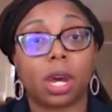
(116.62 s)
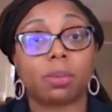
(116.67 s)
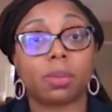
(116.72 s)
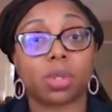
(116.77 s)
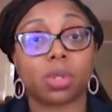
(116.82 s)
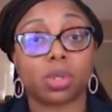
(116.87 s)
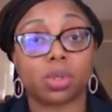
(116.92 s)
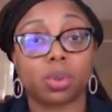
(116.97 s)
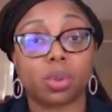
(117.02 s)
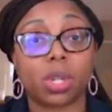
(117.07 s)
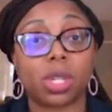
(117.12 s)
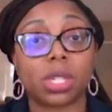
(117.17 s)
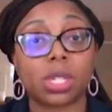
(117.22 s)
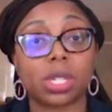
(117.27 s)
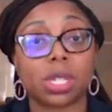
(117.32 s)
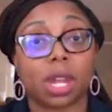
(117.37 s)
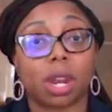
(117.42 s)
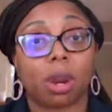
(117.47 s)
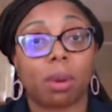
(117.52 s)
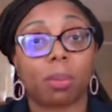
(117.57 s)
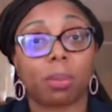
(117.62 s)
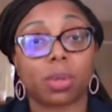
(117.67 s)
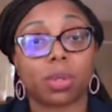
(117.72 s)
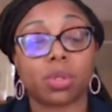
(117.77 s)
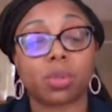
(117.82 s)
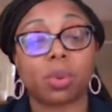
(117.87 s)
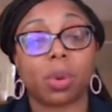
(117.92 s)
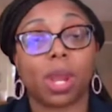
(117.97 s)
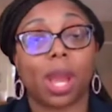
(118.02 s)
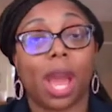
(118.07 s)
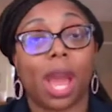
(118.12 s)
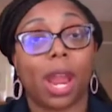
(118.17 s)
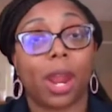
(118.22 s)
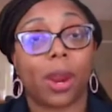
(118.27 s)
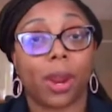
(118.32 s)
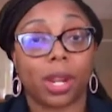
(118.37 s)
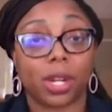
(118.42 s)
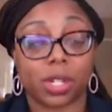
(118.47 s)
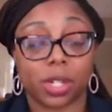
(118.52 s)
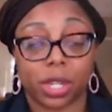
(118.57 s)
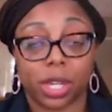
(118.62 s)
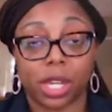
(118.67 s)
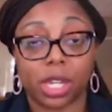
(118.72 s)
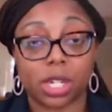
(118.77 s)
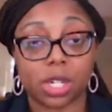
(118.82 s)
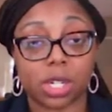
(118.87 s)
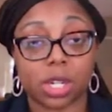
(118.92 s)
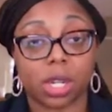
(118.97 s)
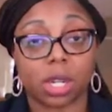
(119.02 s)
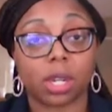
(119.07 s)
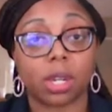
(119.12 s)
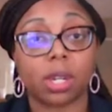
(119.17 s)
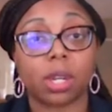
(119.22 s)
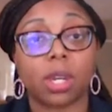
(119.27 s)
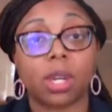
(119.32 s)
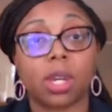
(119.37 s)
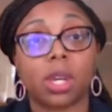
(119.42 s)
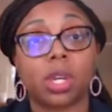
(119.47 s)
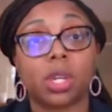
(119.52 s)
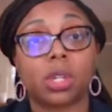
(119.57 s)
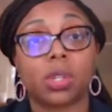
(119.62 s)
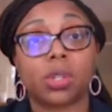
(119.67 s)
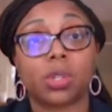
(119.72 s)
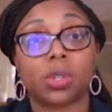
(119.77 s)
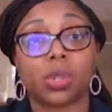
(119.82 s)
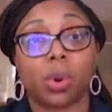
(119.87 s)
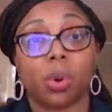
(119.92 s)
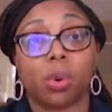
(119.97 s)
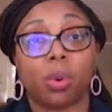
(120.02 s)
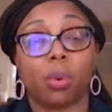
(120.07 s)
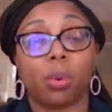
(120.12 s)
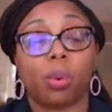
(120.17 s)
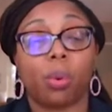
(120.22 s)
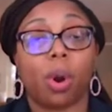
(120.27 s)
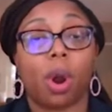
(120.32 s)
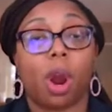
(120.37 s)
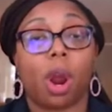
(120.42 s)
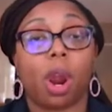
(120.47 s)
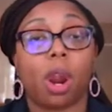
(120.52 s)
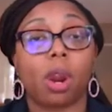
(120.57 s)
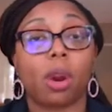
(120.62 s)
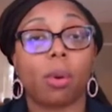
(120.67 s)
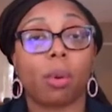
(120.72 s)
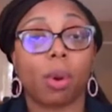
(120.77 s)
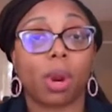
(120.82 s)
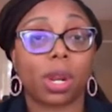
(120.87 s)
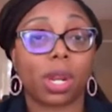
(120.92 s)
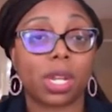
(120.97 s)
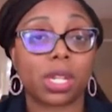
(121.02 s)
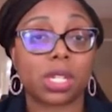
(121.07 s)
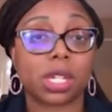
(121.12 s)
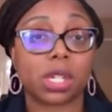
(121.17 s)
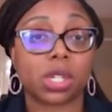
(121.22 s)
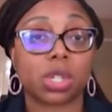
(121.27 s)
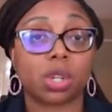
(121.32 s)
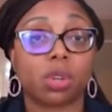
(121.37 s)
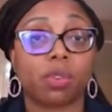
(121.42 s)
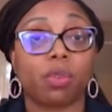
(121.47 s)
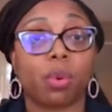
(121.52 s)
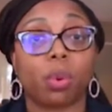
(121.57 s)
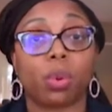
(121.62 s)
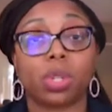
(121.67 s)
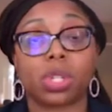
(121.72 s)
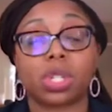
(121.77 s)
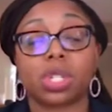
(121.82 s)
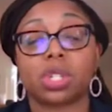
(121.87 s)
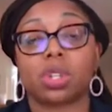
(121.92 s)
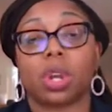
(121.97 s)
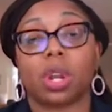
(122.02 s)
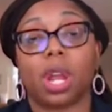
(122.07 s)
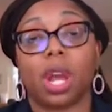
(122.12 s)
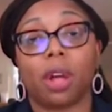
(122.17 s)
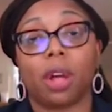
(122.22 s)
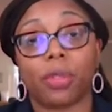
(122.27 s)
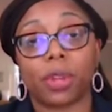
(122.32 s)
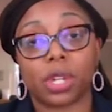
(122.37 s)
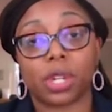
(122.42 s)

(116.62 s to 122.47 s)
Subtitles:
students that are pursuing higher education. So our organization focuses on health